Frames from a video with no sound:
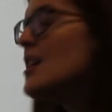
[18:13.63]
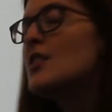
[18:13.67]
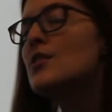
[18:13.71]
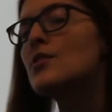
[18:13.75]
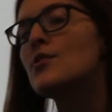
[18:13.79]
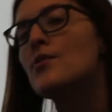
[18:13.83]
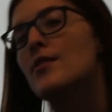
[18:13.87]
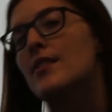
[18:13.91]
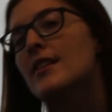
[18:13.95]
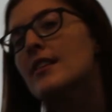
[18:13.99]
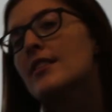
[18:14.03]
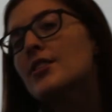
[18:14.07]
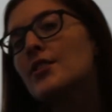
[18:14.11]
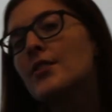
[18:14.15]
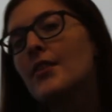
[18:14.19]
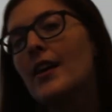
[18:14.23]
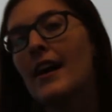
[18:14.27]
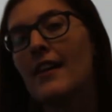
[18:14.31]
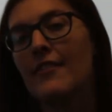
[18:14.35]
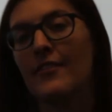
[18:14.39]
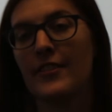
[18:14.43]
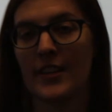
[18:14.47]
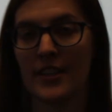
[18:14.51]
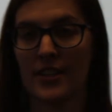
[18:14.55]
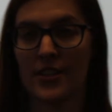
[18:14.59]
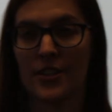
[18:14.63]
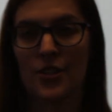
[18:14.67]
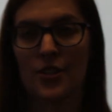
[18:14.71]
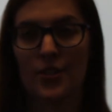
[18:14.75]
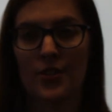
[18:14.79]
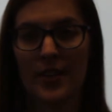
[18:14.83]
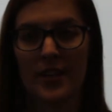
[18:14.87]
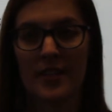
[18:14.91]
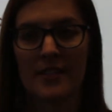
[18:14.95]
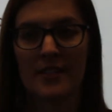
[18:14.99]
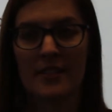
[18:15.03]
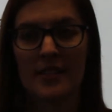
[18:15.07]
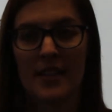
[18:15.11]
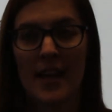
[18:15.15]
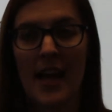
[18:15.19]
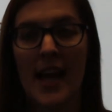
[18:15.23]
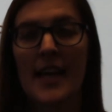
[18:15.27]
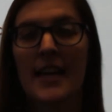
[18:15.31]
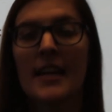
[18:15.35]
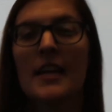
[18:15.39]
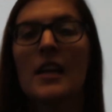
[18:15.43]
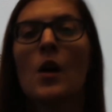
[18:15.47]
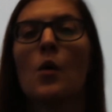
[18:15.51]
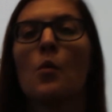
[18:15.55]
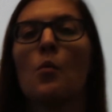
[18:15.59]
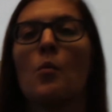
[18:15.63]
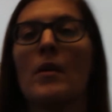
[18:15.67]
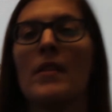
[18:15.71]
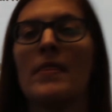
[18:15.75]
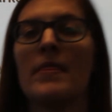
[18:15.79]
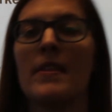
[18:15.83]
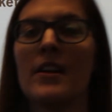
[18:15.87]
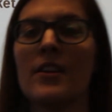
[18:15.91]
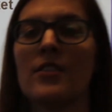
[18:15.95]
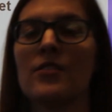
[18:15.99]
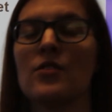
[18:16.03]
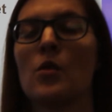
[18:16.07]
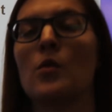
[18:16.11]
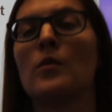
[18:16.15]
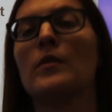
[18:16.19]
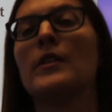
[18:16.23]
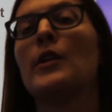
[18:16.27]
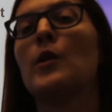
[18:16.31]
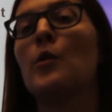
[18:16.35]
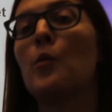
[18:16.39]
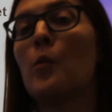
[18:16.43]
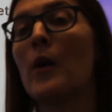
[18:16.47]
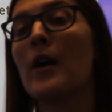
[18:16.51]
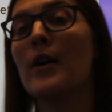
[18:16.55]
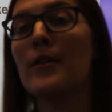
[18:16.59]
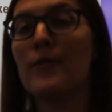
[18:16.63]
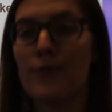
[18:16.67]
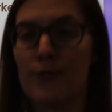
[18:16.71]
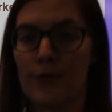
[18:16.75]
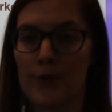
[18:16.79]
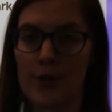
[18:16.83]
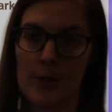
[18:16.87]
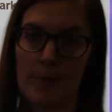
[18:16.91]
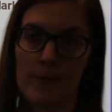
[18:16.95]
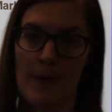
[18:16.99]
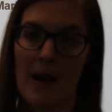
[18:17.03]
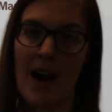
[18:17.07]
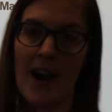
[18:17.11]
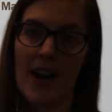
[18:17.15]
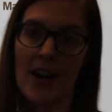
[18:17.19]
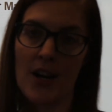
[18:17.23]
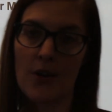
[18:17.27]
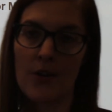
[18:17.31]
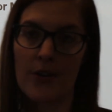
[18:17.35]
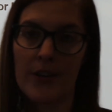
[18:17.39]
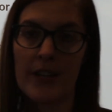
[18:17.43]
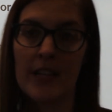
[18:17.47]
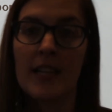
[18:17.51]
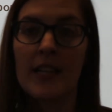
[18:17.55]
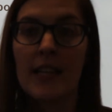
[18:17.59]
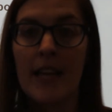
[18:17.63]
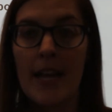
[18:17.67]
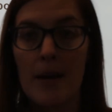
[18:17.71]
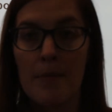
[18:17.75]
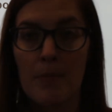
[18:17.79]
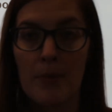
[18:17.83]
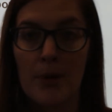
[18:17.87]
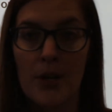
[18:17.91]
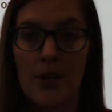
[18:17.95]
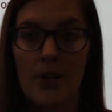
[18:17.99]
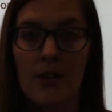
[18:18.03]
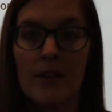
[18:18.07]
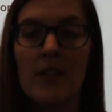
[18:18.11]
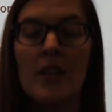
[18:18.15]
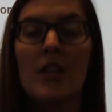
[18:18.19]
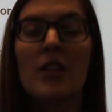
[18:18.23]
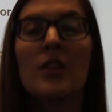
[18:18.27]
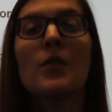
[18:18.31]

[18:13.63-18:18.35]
So this graph illustrates that when there's only one firm hiring labor,